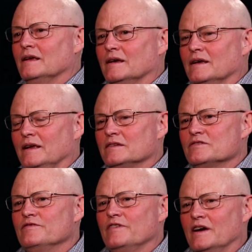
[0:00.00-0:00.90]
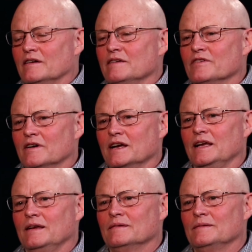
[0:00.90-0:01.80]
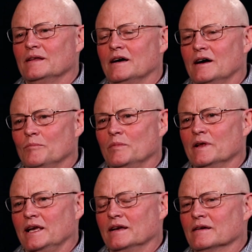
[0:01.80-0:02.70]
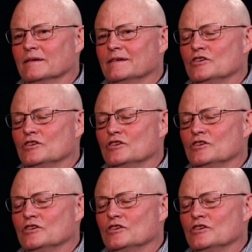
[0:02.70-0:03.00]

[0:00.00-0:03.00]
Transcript: Uh, it's very, very humbling